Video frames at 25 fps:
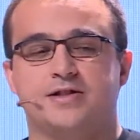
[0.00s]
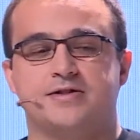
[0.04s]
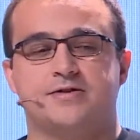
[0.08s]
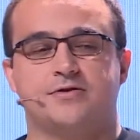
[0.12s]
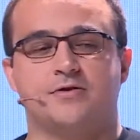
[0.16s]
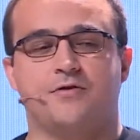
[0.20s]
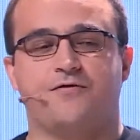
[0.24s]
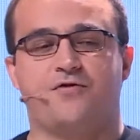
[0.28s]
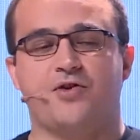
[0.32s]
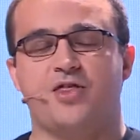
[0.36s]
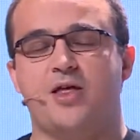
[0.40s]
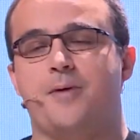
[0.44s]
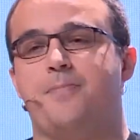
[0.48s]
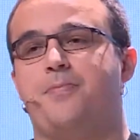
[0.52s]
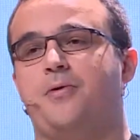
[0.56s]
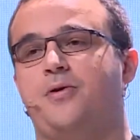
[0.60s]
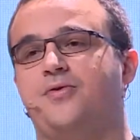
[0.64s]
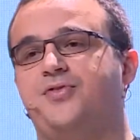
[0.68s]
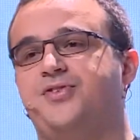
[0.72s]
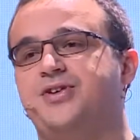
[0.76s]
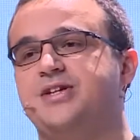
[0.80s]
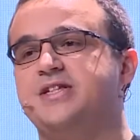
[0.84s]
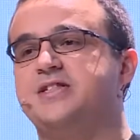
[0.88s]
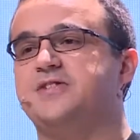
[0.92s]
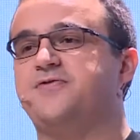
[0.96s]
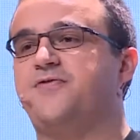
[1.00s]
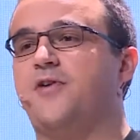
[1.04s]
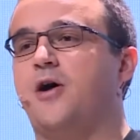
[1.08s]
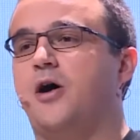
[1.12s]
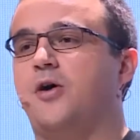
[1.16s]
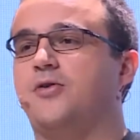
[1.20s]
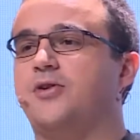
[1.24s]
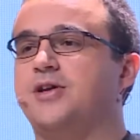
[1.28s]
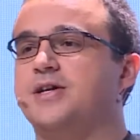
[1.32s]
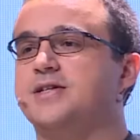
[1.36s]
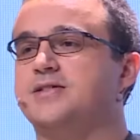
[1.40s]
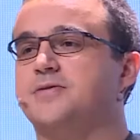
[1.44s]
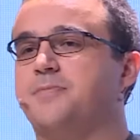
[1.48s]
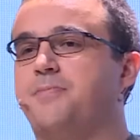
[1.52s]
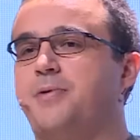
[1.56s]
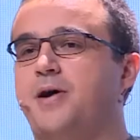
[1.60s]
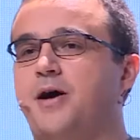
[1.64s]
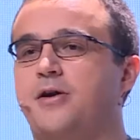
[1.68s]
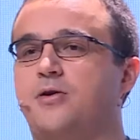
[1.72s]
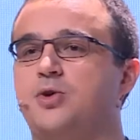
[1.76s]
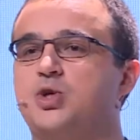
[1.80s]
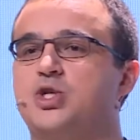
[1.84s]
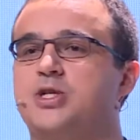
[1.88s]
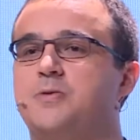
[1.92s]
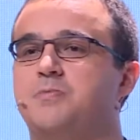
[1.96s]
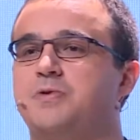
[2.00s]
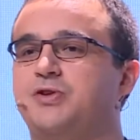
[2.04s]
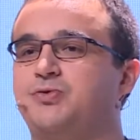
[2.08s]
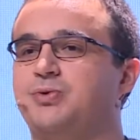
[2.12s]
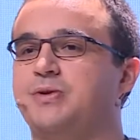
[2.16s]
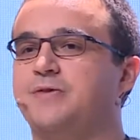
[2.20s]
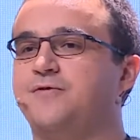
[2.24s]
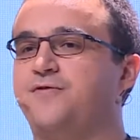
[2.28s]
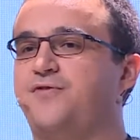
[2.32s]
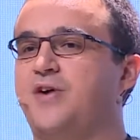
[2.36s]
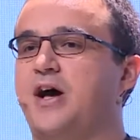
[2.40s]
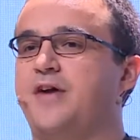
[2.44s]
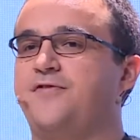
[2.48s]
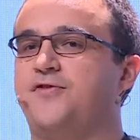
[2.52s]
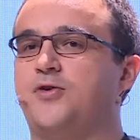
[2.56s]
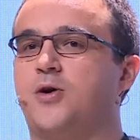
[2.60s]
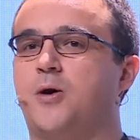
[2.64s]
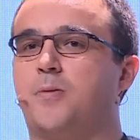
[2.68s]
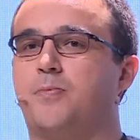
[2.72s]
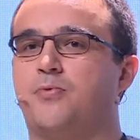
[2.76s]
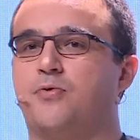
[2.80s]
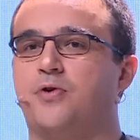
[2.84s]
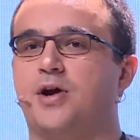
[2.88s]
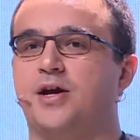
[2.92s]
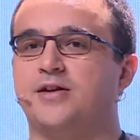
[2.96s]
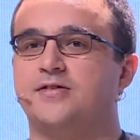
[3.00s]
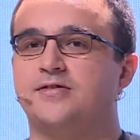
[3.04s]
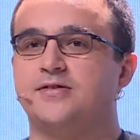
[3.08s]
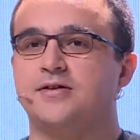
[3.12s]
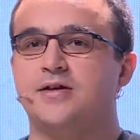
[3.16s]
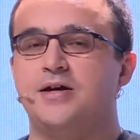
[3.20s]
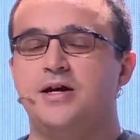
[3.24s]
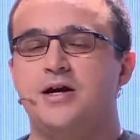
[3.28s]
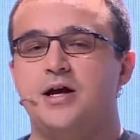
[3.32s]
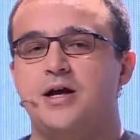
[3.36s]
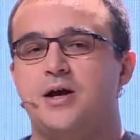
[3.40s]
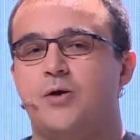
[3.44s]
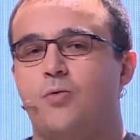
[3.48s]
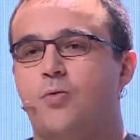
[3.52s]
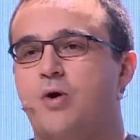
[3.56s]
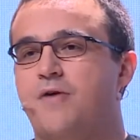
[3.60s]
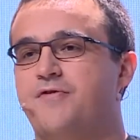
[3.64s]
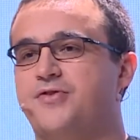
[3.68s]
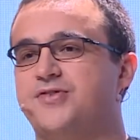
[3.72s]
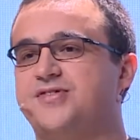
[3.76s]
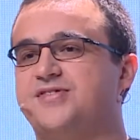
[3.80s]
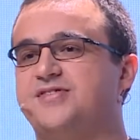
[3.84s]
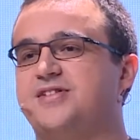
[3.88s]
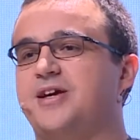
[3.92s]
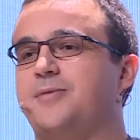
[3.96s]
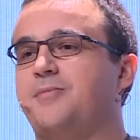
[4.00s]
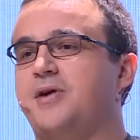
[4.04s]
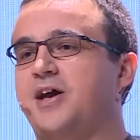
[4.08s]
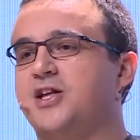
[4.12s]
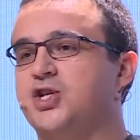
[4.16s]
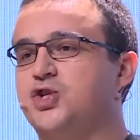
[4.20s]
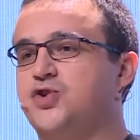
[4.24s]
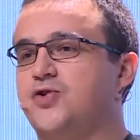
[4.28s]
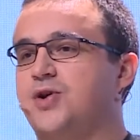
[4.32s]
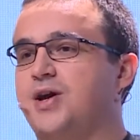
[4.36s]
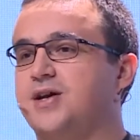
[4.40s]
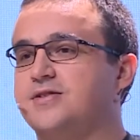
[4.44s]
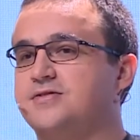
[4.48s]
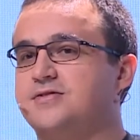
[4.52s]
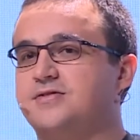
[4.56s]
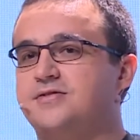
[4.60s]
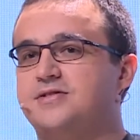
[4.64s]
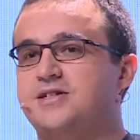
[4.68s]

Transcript: So for example, this fund is a partnership between 5 corporates who have the same interest.